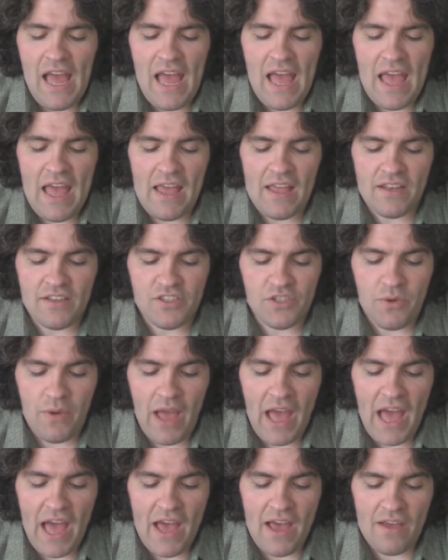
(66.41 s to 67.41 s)
And you
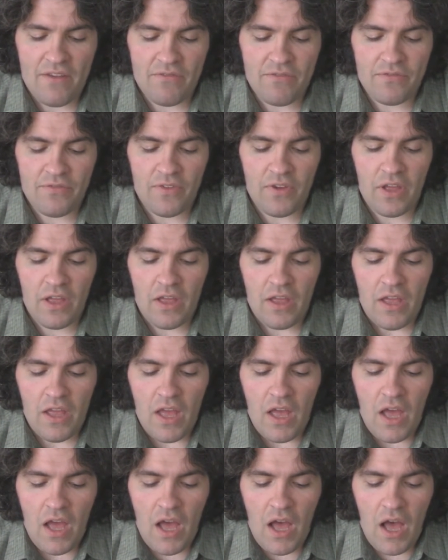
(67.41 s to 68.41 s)
have
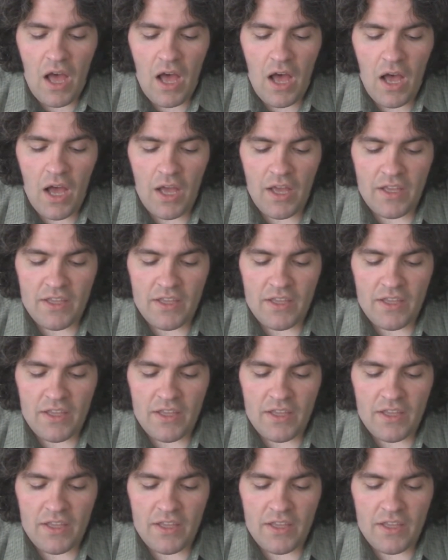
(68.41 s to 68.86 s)
uh,